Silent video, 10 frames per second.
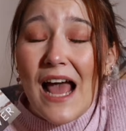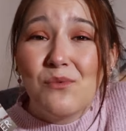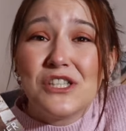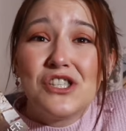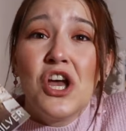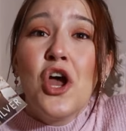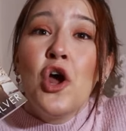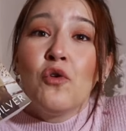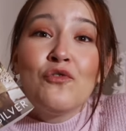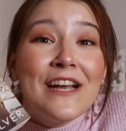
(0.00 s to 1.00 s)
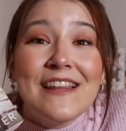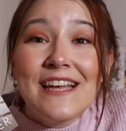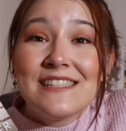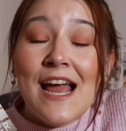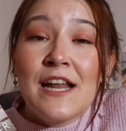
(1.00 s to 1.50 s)
I was really
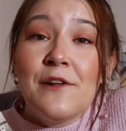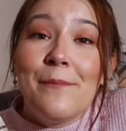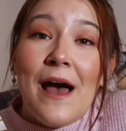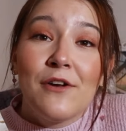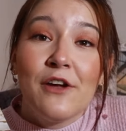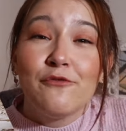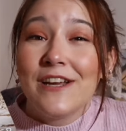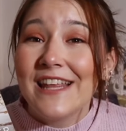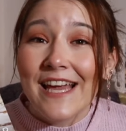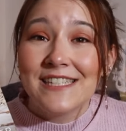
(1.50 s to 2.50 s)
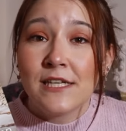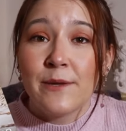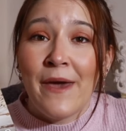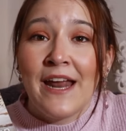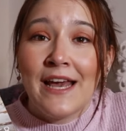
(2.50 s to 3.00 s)
excited about it, really
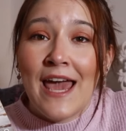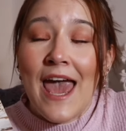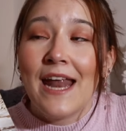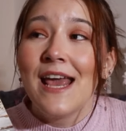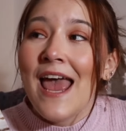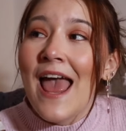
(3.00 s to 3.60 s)
anticipating it,